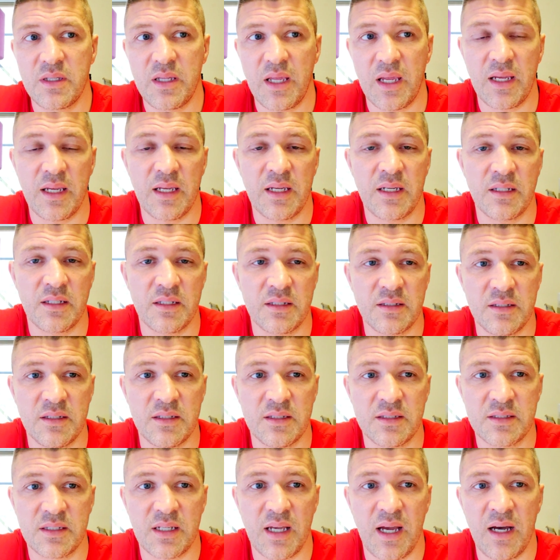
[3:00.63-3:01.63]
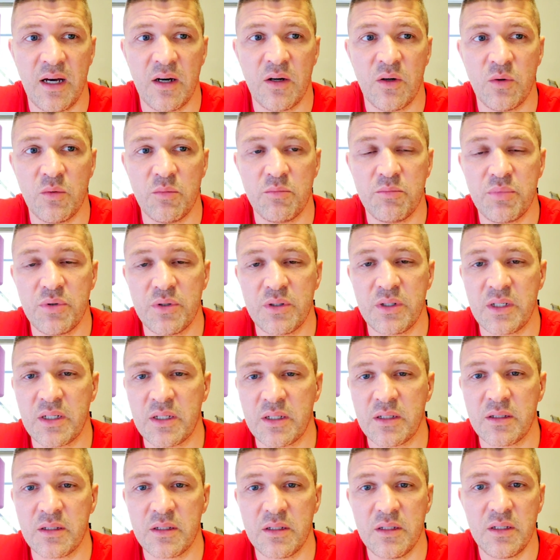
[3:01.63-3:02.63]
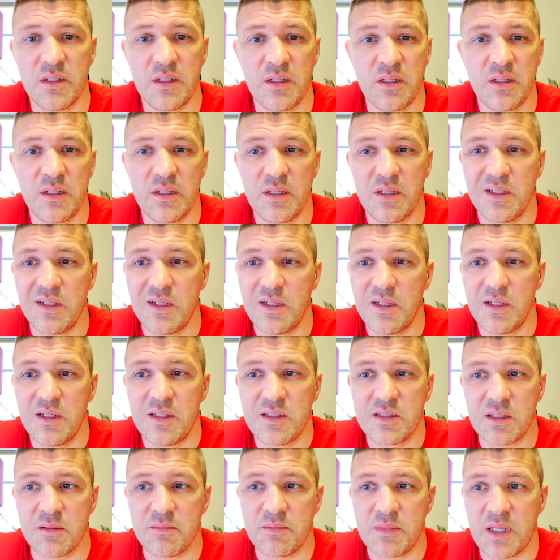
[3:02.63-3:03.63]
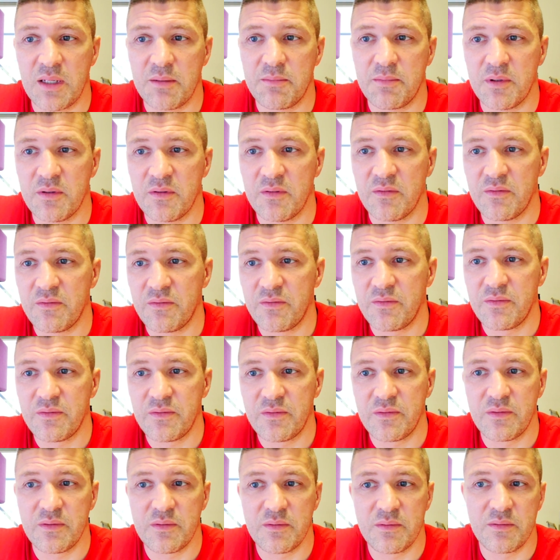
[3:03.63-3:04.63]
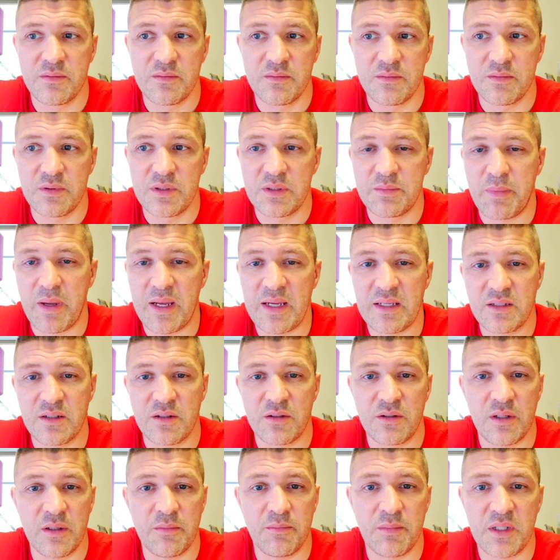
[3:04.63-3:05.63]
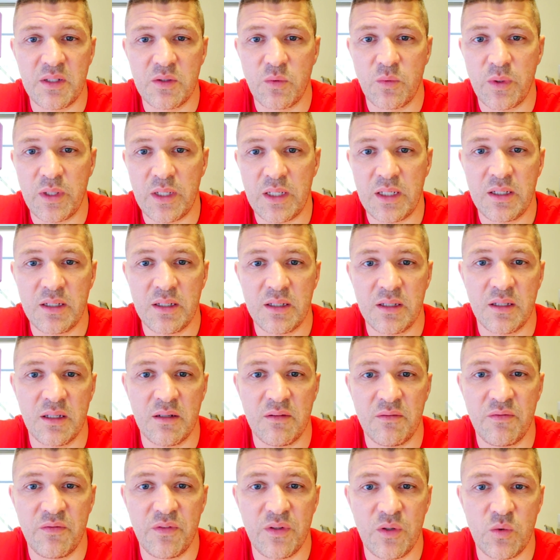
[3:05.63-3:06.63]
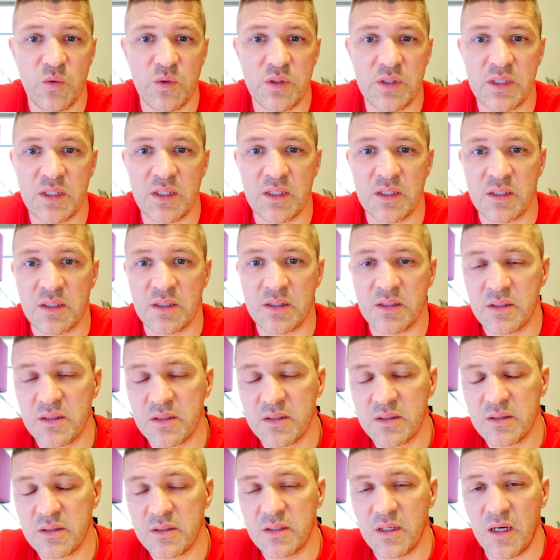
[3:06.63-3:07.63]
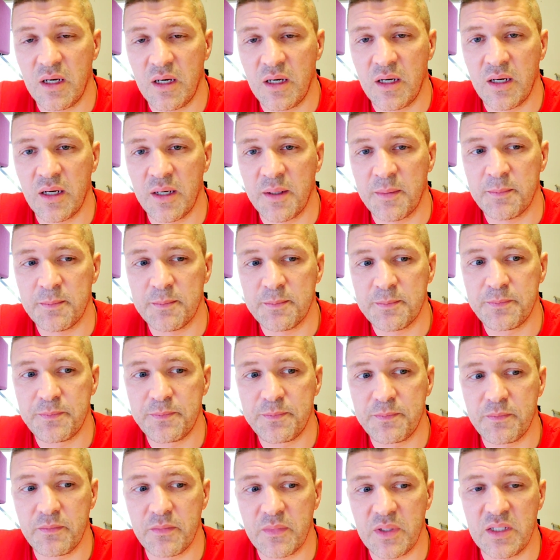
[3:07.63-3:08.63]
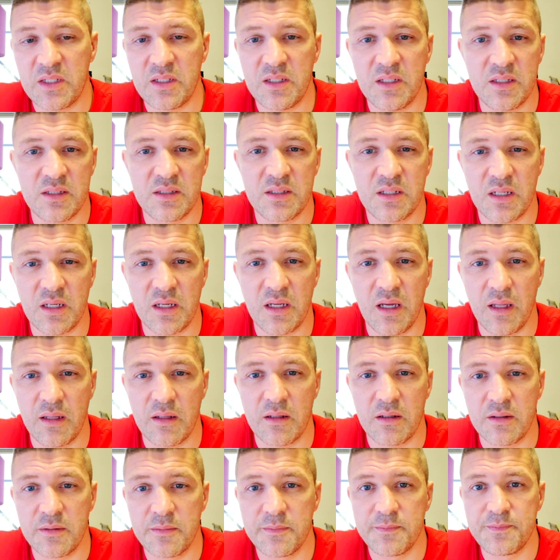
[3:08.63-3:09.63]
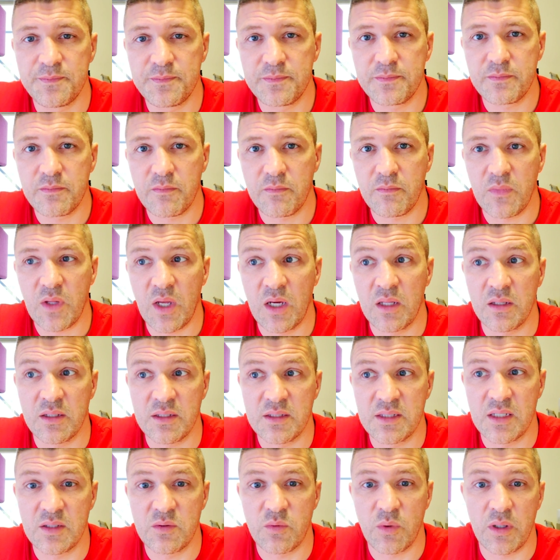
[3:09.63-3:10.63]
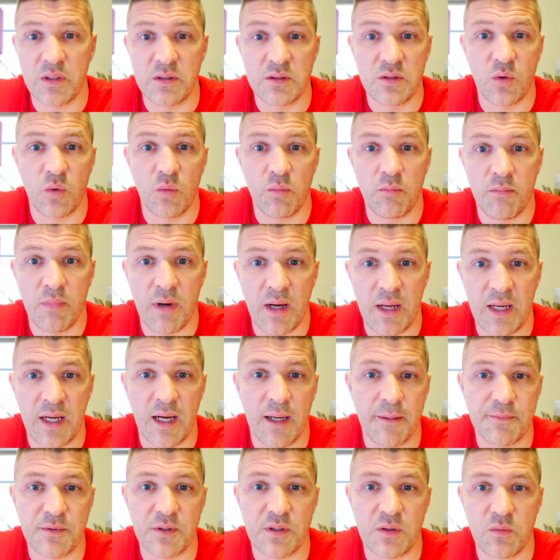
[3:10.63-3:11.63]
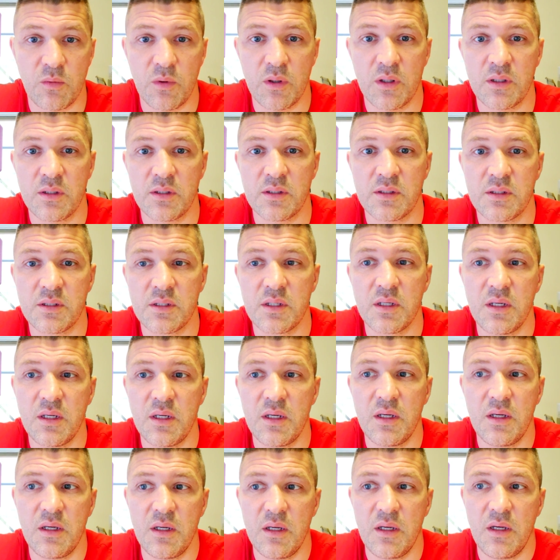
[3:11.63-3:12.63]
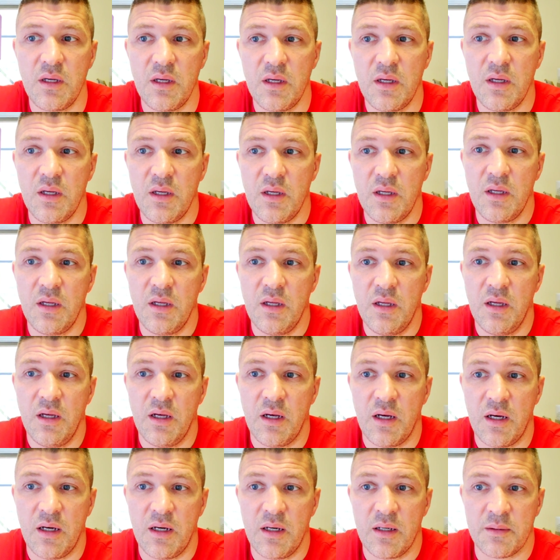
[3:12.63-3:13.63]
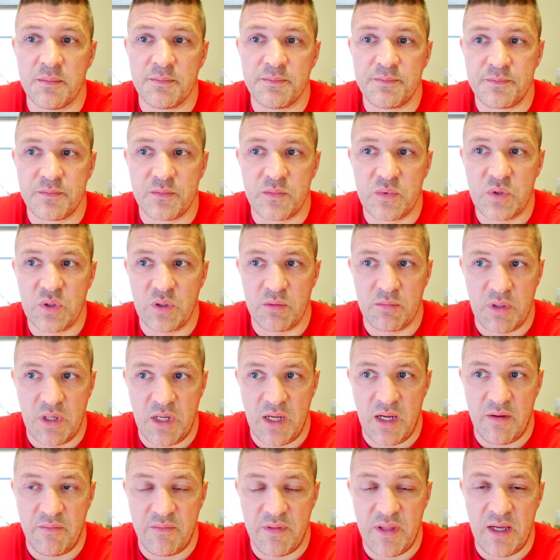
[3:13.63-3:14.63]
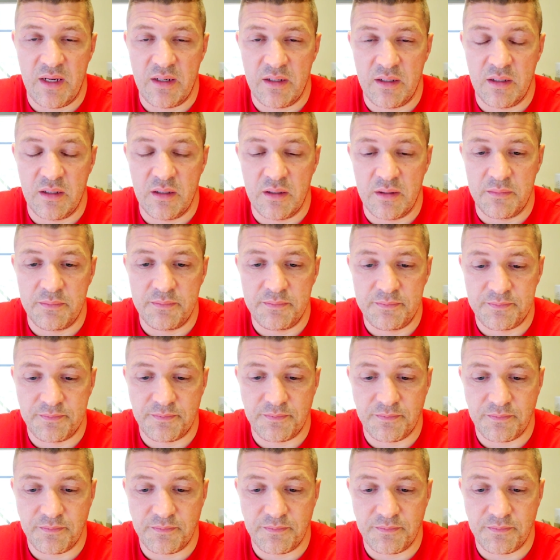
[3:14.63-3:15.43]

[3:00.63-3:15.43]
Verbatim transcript: taking the disc out, putting some type of spacer in between, and then fusing um, the disc together. At least that's what I told my option was. Um, so I'm going to have that done.